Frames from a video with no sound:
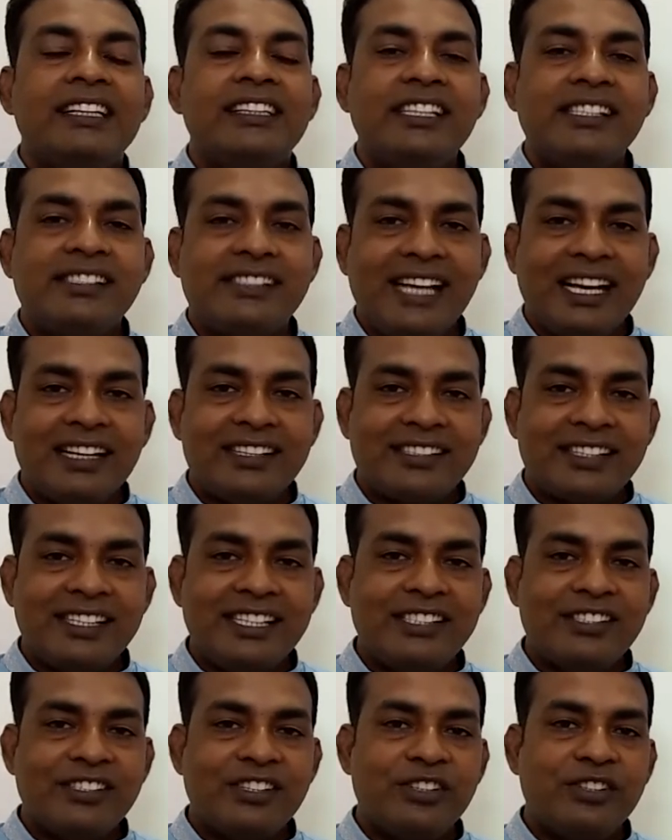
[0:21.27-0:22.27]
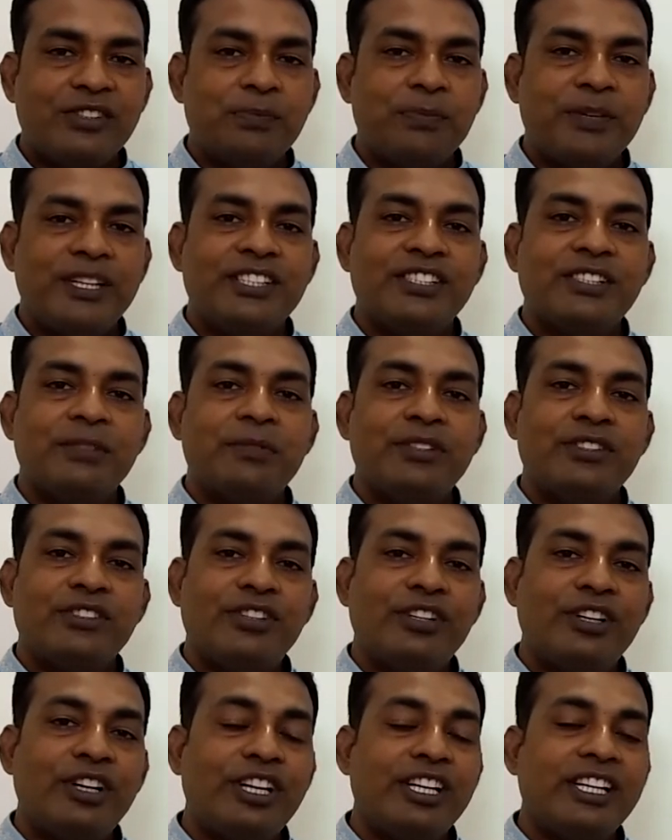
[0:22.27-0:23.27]
This text is on page number
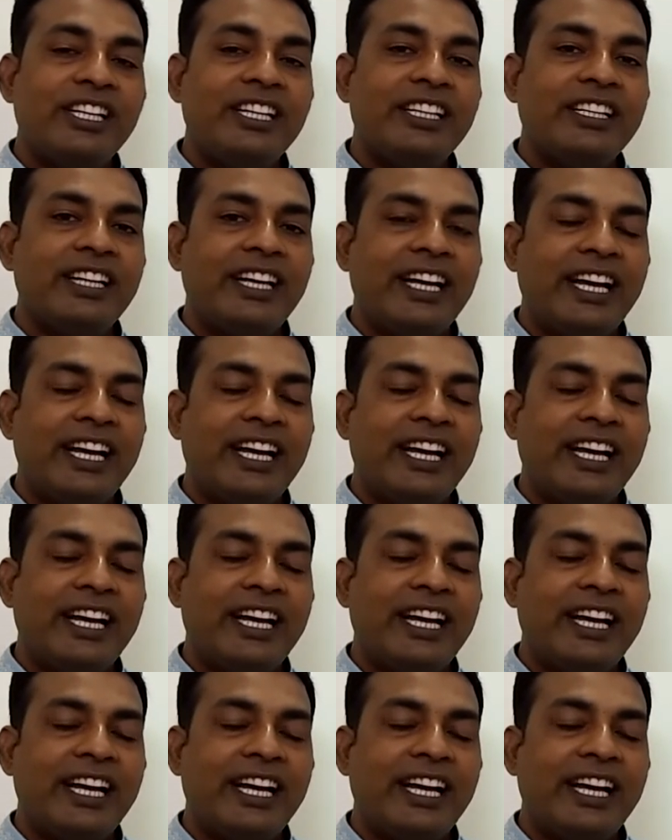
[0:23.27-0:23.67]
13